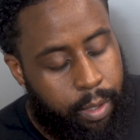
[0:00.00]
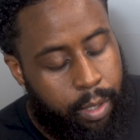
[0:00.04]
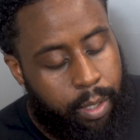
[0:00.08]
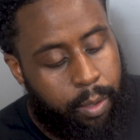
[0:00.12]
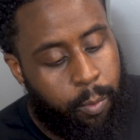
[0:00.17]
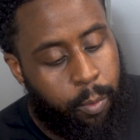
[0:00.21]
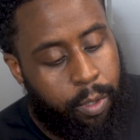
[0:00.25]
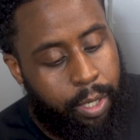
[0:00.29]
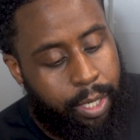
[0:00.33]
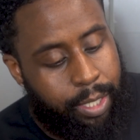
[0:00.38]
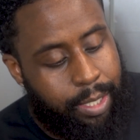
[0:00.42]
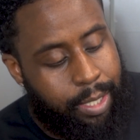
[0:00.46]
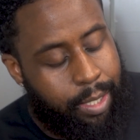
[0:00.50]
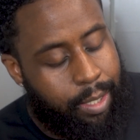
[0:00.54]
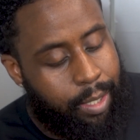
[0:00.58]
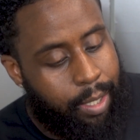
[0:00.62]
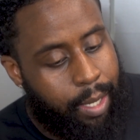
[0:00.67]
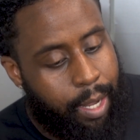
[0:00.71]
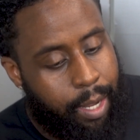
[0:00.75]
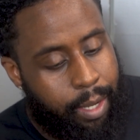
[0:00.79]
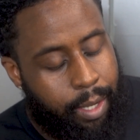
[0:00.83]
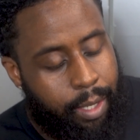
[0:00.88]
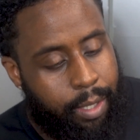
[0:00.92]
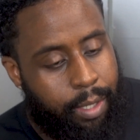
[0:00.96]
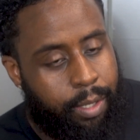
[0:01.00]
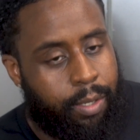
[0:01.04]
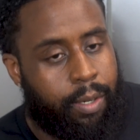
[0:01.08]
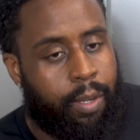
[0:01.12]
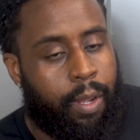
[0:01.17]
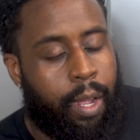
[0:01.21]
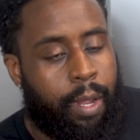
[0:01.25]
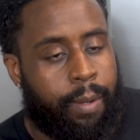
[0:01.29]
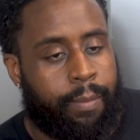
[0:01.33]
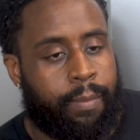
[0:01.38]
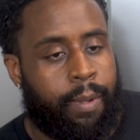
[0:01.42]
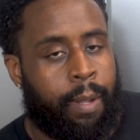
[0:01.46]
Realistically,
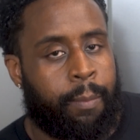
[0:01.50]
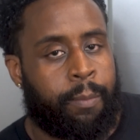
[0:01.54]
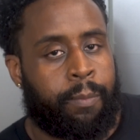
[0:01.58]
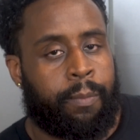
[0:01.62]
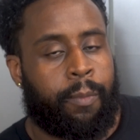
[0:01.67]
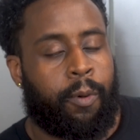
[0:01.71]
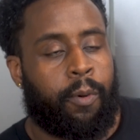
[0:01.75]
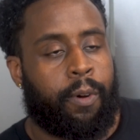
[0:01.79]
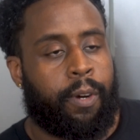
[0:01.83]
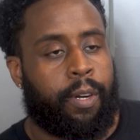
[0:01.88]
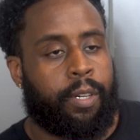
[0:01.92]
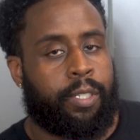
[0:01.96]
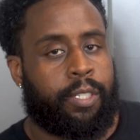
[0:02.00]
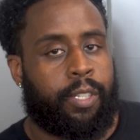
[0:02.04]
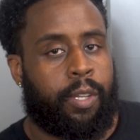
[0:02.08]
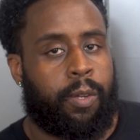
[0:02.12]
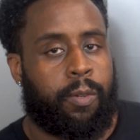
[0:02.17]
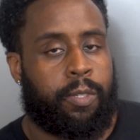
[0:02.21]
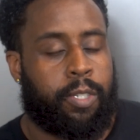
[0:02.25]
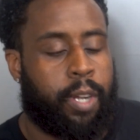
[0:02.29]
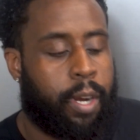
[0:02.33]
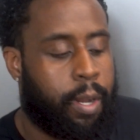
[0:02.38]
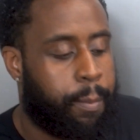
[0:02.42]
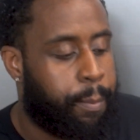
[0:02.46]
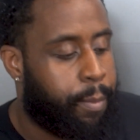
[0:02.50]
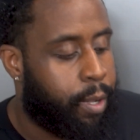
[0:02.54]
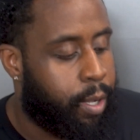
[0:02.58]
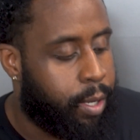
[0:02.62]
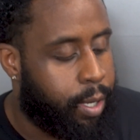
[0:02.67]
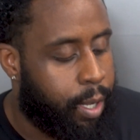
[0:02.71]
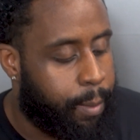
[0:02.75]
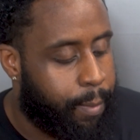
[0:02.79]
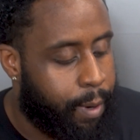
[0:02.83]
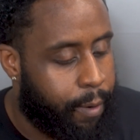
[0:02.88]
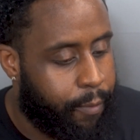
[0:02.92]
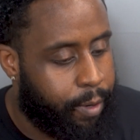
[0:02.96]
I'm more so trying to
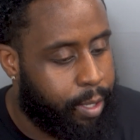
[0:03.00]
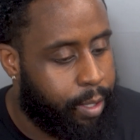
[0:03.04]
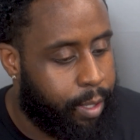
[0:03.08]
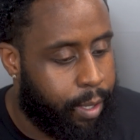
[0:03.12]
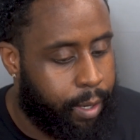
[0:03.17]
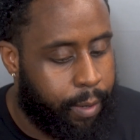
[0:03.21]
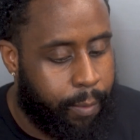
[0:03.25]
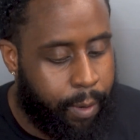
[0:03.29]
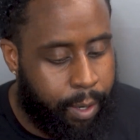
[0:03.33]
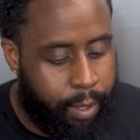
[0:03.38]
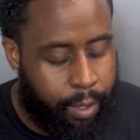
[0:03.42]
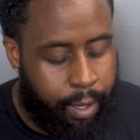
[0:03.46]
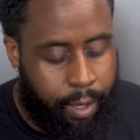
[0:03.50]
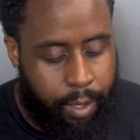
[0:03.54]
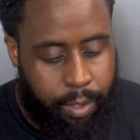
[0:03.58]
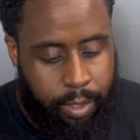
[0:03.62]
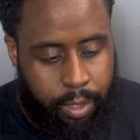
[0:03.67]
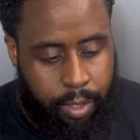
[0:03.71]
build up everything right now,